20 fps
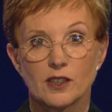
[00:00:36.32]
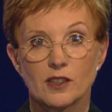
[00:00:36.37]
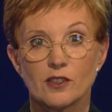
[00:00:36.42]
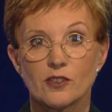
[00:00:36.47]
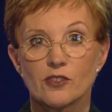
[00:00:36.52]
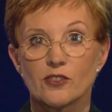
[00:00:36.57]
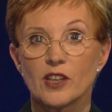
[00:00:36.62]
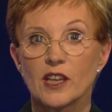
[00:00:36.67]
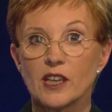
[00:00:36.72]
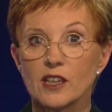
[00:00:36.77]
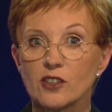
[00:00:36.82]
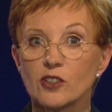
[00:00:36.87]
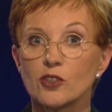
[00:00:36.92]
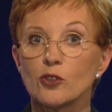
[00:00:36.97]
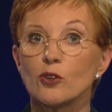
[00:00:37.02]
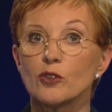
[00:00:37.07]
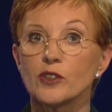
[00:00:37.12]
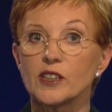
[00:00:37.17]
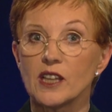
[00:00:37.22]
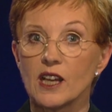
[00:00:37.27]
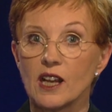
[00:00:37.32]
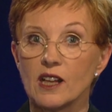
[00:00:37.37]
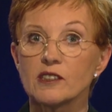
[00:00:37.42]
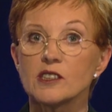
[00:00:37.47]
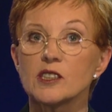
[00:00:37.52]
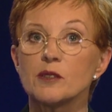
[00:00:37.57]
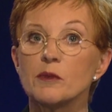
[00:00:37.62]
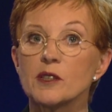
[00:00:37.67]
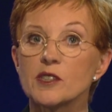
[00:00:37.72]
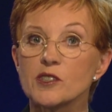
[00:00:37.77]
Think you're the
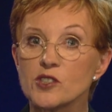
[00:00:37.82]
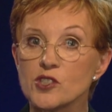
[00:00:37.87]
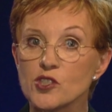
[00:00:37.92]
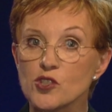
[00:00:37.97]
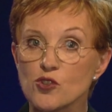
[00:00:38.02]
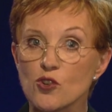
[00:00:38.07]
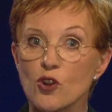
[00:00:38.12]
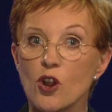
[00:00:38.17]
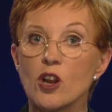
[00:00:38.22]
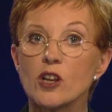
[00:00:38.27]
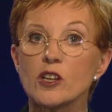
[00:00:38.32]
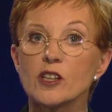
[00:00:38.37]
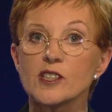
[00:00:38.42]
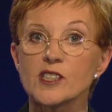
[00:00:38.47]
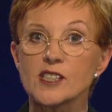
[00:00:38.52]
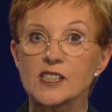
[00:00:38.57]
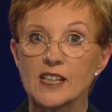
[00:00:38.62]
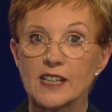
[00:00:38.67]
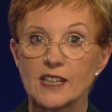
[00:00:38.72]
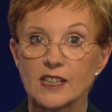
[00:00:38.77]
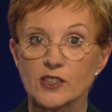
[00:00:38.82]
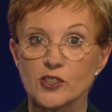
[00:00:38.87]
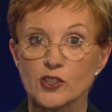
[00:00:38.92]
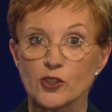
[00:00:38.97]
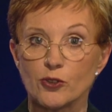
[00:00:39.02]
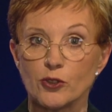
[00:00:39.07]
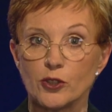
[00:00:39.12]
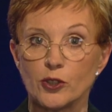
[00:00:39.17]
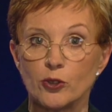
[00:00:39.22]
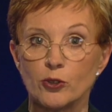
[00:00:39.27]
ultimate strongest link,
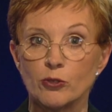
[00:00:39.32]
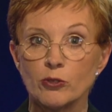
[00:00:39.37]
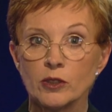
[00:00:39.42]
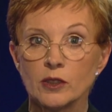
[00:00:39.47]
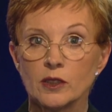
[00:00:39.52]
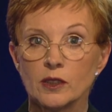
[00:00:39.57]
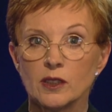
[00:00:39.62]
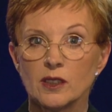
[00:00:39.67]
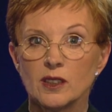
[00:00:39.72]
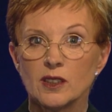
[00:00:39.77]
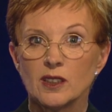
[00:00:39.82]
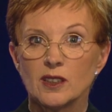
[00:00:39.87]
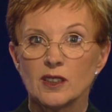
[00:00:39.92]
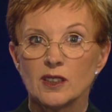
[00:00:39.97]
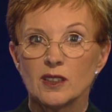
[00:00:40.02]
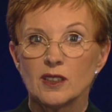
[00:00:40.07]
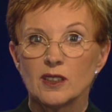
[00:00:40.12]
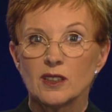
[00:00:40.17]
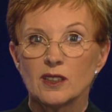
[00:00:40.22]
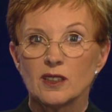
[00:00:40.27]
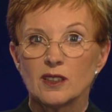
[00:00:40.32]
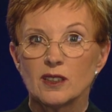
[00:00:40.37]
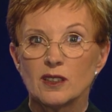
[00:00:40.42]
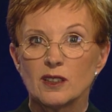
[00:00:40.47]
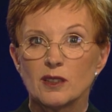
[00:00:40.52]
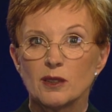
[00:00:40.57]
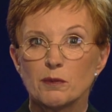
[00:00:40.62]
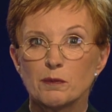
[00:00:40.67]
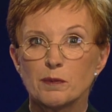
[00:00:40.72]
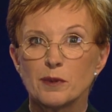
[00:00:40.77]
do you?
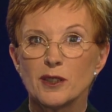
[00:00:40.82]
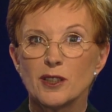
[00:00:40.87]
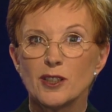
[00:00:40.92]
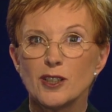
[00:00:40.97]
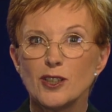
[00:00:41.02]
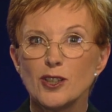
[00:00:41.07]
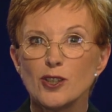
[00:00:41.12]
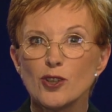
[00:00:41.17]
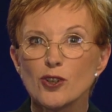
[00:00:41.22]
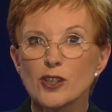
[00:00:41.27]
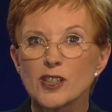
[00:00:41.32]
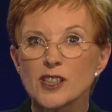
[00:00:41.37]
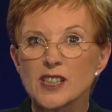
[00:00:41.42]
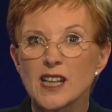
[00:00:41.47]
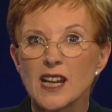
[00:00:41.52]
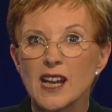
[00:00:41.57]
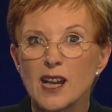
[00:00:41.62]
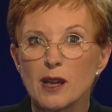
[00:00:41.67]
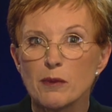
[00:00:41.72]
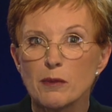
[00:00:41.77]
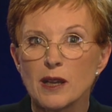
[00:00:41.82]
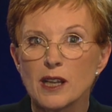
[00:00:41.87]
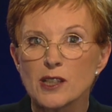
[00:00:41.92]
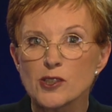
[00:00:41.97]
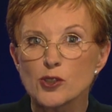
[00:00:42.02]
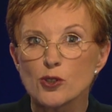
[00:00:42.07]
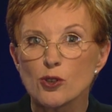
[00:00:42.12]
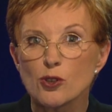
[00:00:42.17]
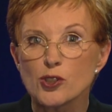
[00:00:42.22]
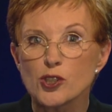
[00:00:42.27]
But look at how
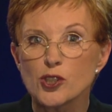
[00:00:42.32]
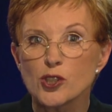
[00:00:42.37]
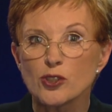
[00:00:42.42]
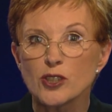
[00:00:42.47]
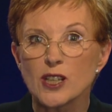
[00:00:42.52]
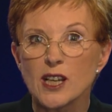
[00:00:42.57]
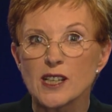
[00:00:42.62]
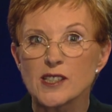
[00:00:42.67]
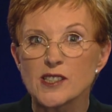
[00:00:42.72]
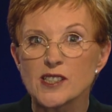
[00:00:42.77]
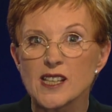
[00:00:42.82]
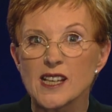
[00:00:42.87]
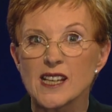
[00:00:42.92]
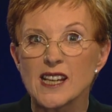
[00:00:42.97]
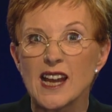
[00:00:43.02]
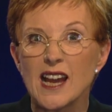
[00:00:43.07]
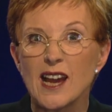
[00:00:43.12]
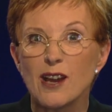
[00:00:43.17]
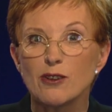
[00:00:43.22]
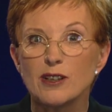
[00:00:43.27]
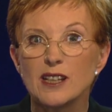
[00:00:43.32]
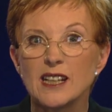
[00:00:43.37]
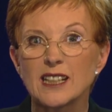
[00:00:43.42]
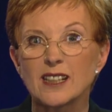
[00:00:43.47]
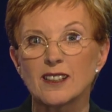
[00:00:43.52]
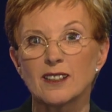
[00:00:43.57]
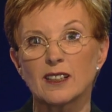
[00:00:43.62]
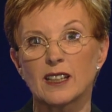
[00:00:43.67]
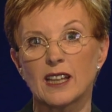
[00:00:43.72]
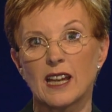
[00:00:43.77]
much, or should I say how
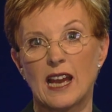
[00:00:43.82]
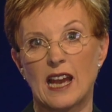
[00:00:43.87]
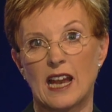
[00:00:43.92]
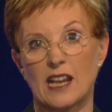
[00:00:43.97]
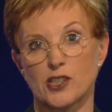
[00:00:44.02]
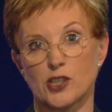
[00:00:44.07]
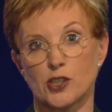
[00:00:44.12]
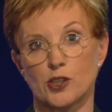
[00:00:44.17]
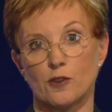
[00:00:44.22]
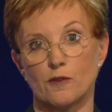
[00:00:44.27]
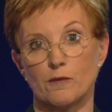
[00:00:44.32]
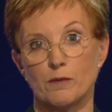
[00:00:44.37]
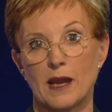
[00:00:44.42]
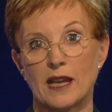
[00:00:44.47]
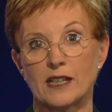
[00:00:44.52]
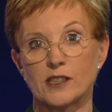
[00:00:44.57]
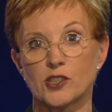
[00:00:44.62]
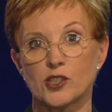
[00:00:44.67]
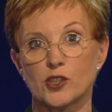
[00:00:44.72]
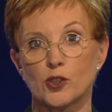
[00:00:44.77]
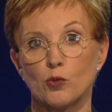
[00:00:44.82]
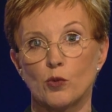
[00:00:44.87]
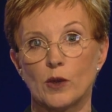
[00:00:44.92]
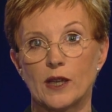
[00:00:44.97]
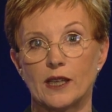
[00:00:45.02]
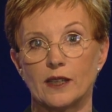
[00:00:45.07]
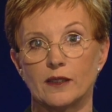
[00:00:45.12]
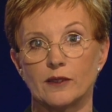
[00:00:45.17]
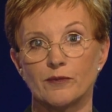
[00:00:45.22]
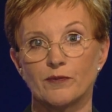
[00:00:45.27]
little cash you've managed to
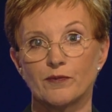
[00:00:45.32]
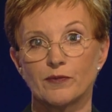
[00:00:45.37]
win.